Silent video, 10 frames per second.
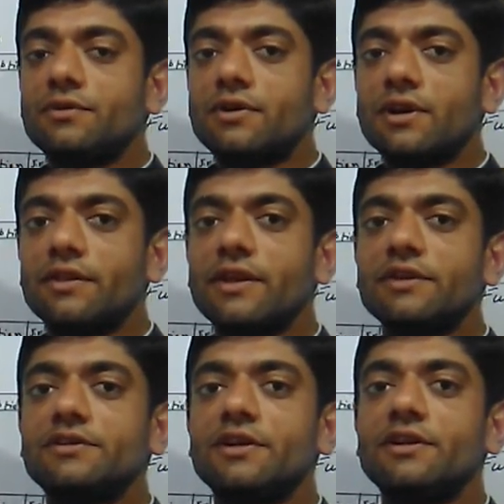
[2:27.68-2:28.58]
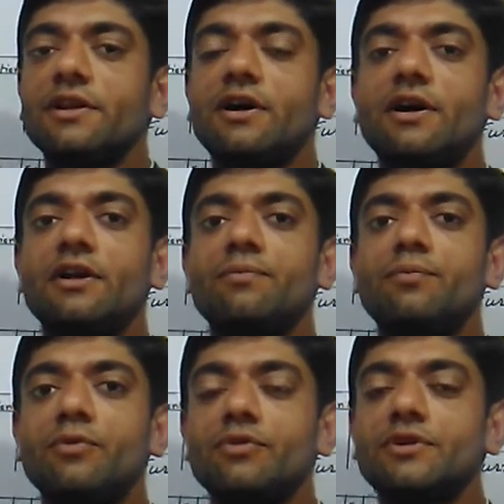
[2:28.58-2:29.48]
transaction or
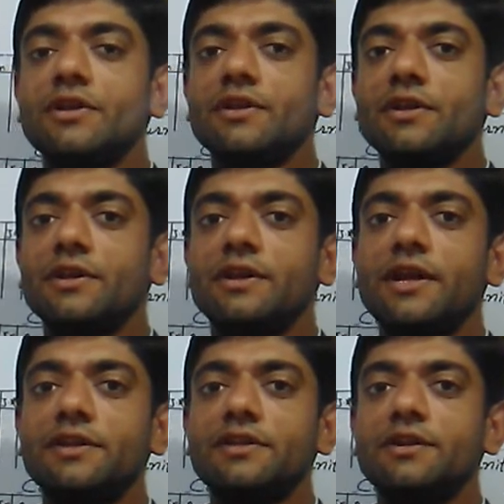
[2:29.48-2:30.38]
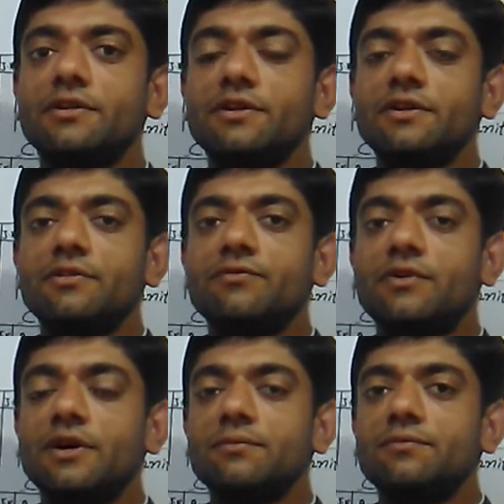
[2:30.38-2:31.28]
posting in ledger
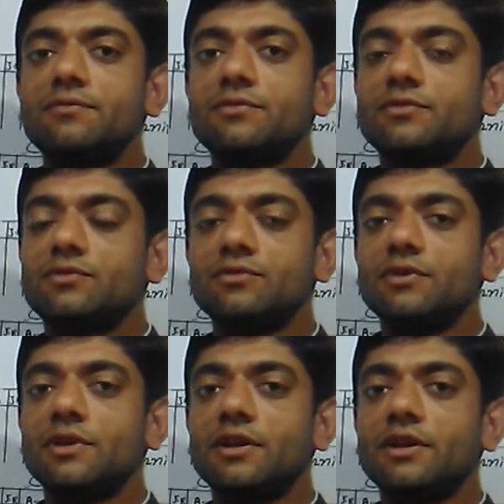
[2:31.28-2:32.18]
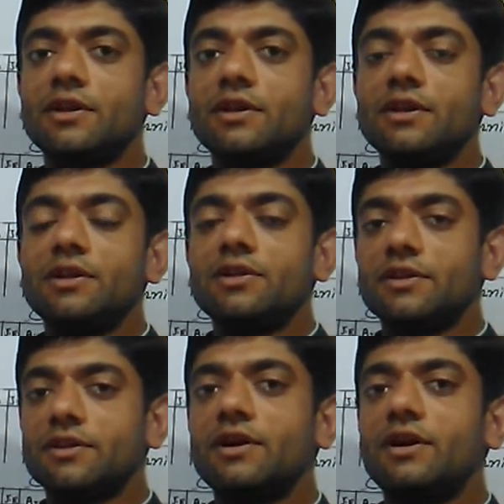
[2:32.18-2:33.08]
from to journal
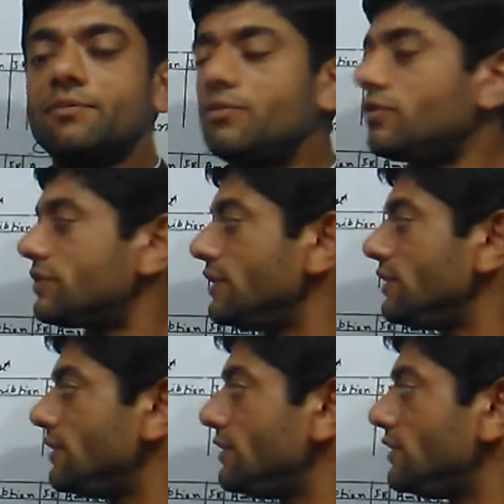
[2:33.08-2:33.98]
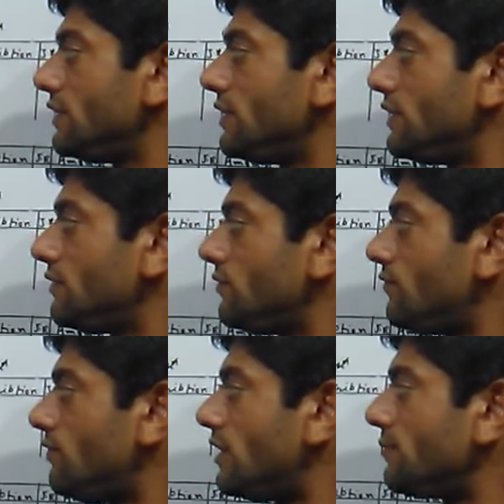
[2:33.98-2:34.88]
is called posting.
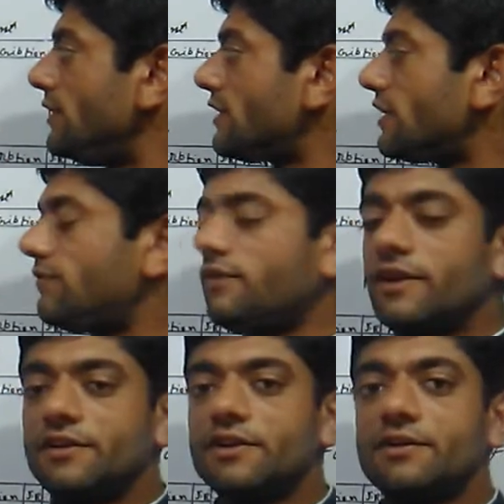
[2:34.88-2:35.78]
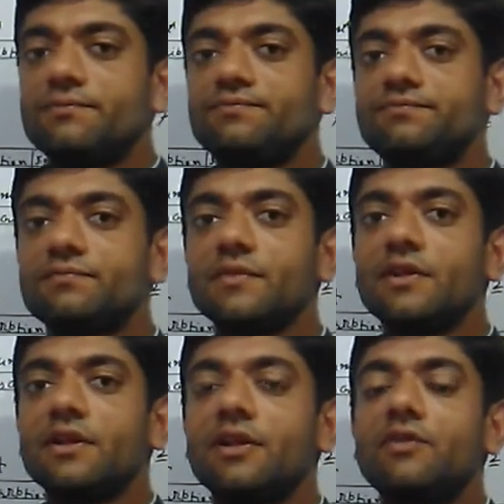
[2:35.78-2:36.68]
Format of ledger.
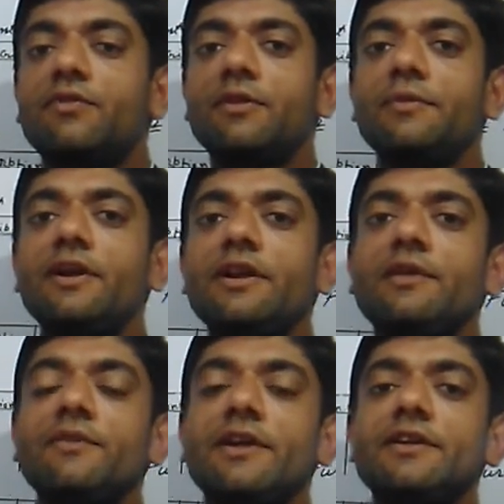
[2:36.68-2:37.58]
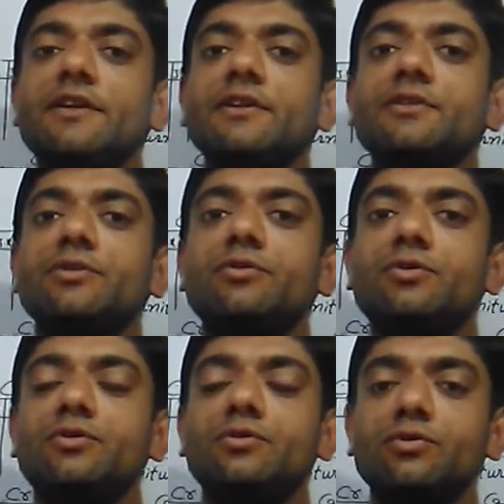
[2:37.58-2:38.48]
Format of ledger
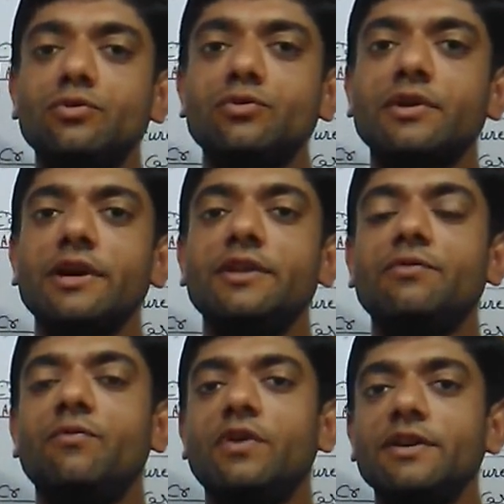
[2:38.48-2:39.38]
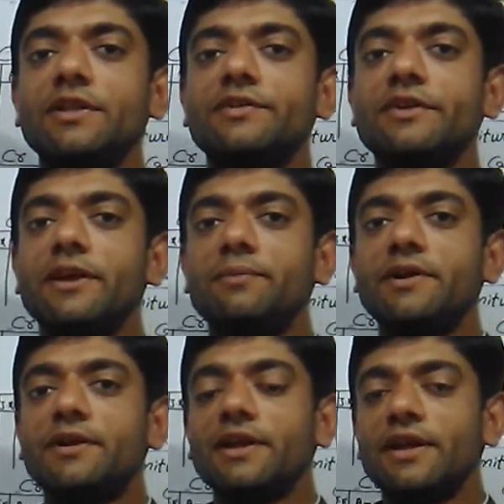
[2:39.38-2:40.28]
include two sides, one is
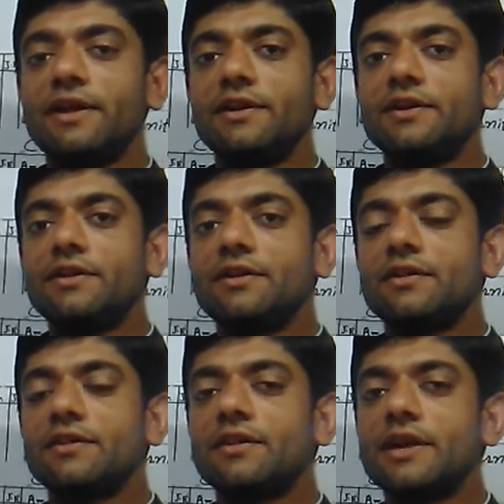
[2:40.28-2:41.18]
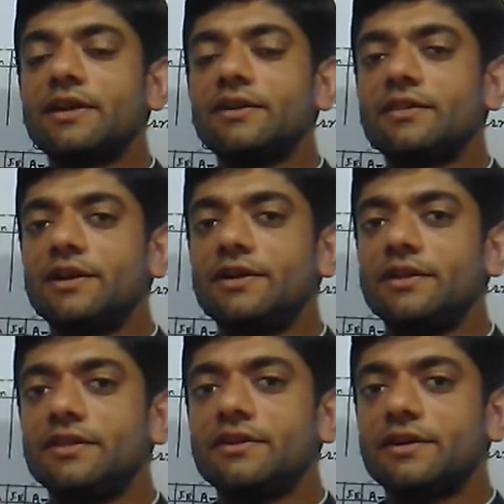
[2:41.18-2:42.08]
debit and second side
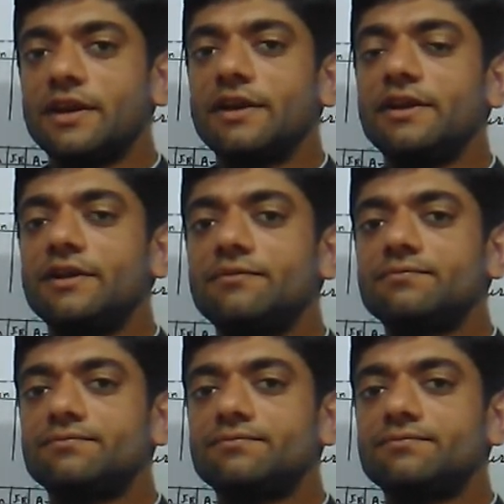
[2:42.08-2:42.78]
is credit.